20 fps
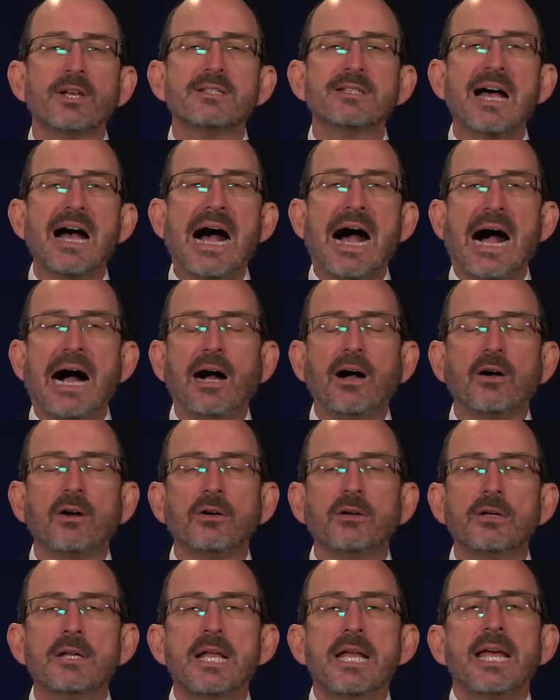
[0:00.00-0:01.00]
is
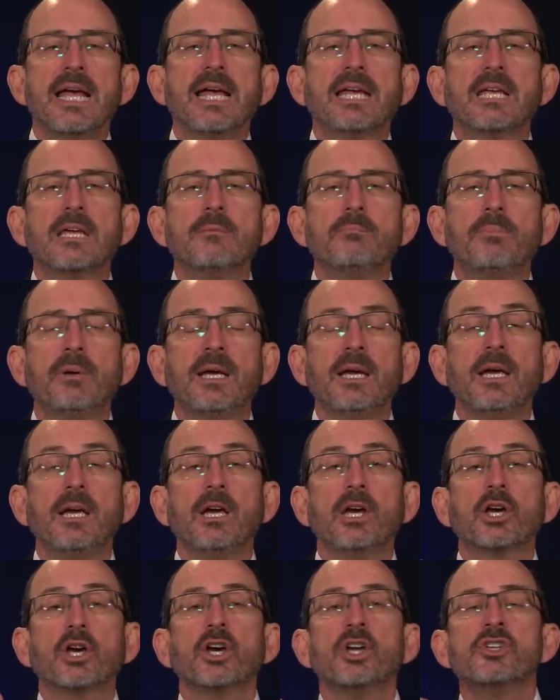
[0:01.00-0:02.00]
al. It can be
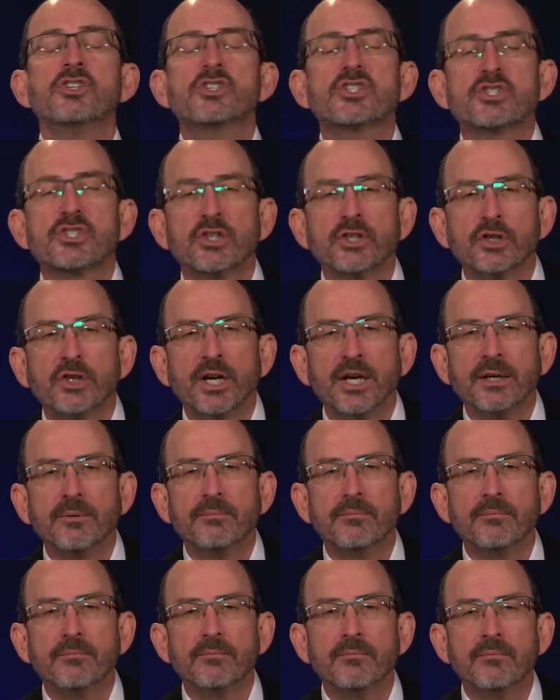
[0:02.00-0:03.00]
concerning.
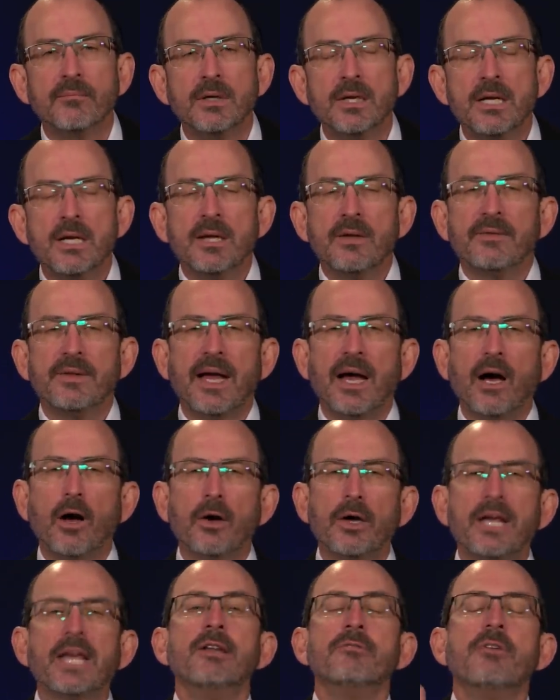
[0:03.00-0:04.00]

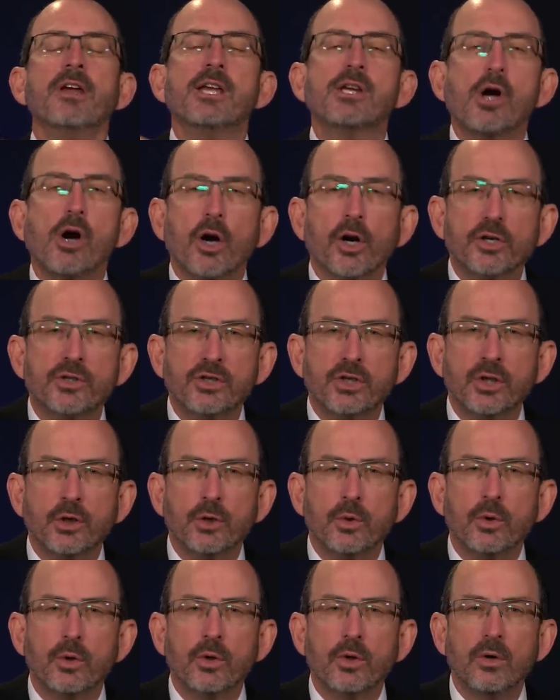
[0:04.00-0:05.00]
Now, in regard
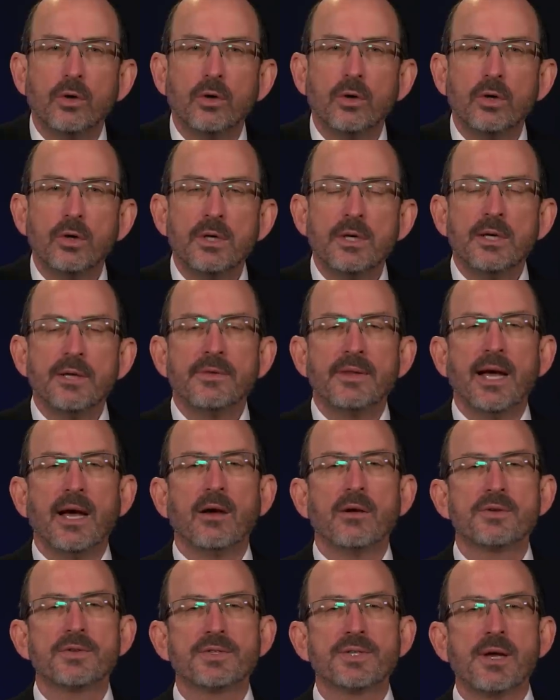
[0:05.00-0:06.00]
to,
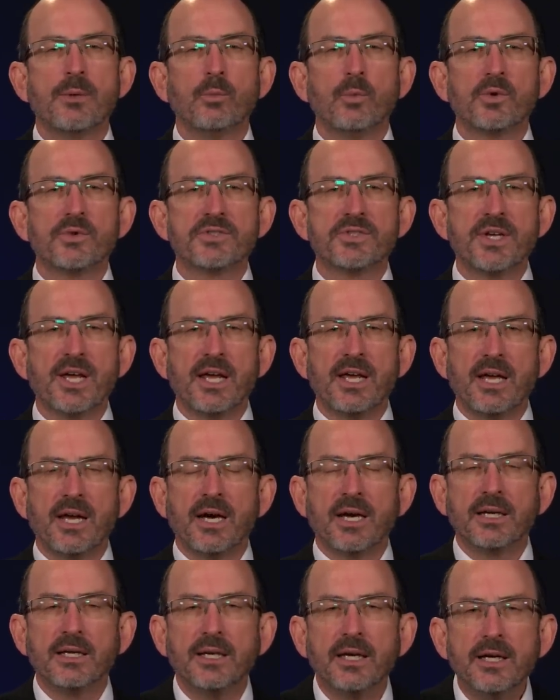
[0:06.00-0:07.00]
now some will say
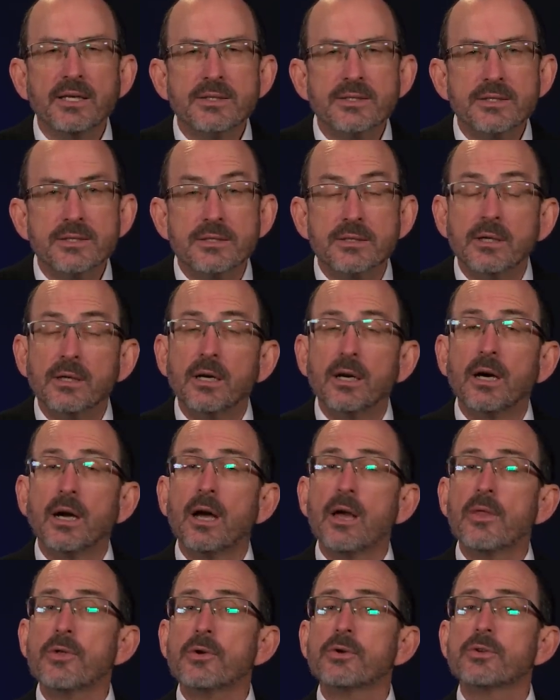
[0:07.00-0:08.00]
against,
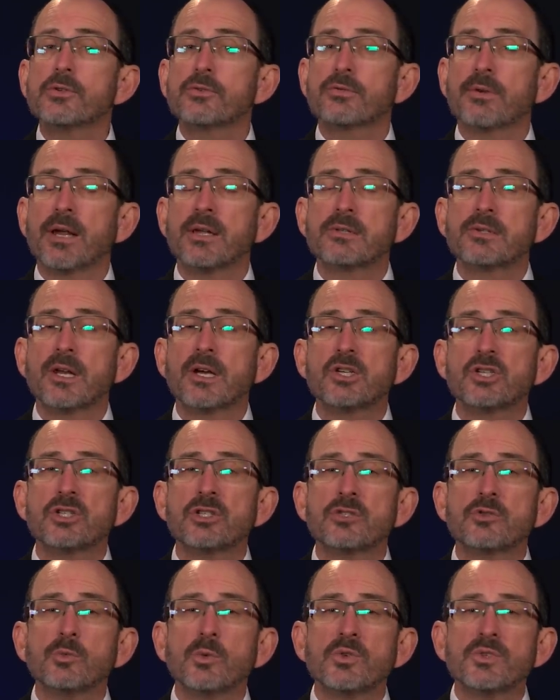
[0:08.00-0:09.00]
other
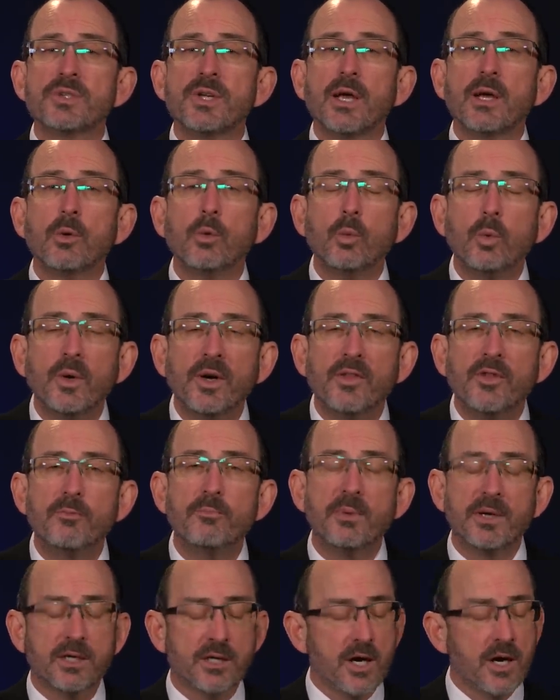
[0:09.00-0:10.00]
translations will say with,
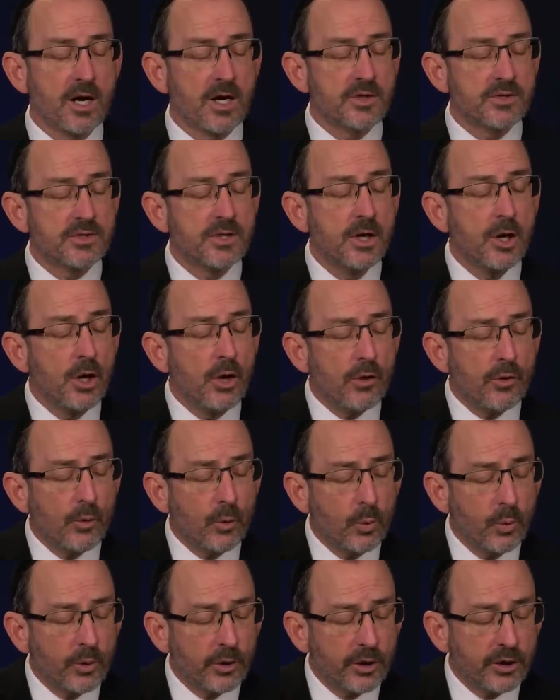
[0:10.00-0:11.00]
because the
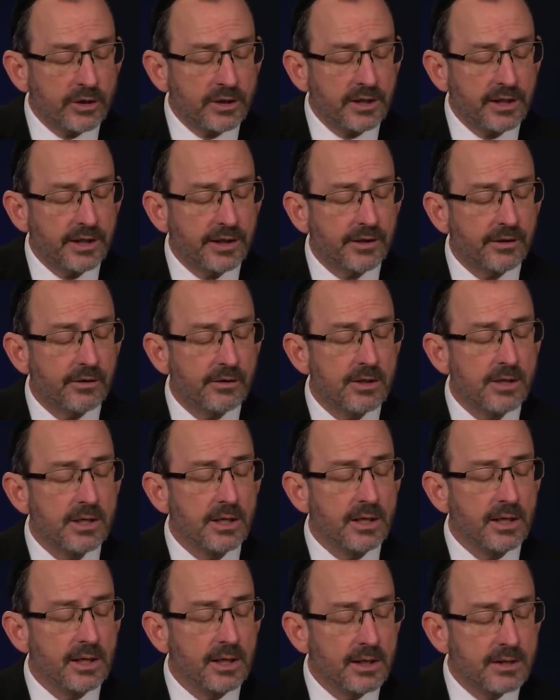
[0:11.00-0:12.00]
word here
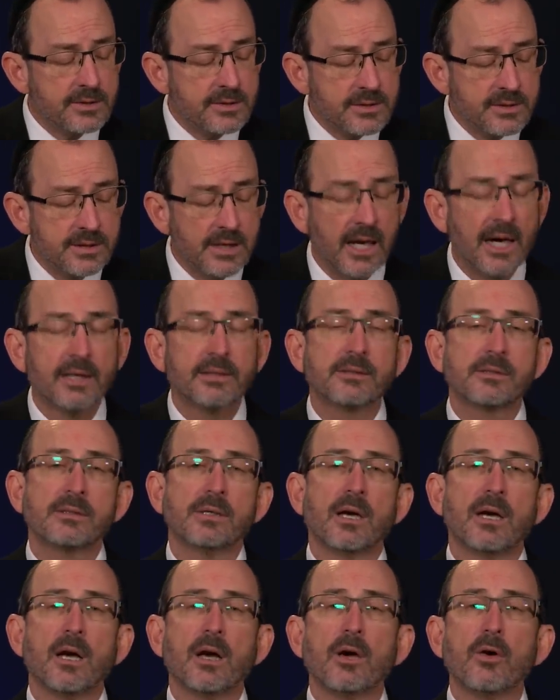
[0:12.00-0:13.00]
is not
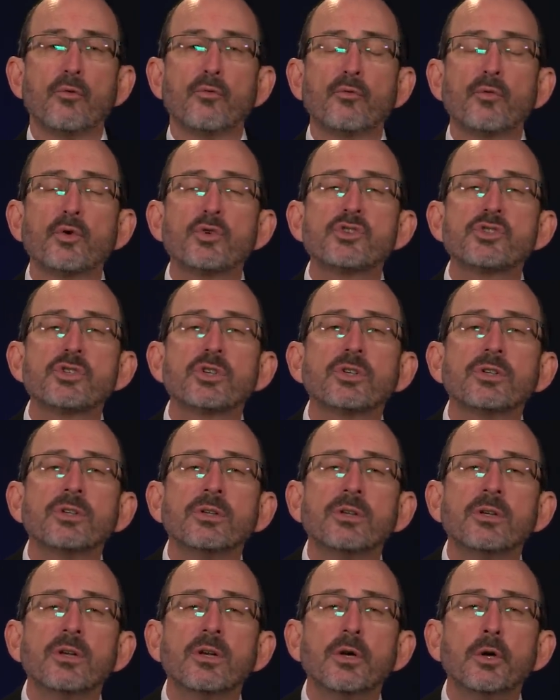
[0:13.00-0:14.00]
uh, for
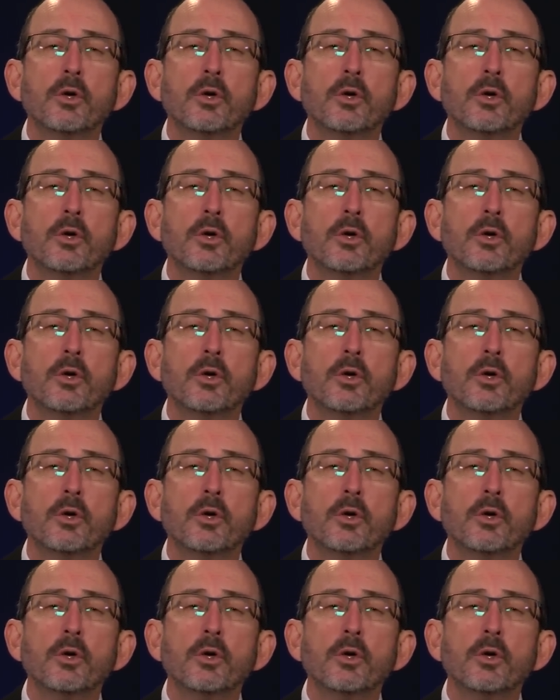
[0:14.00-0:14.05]
certain.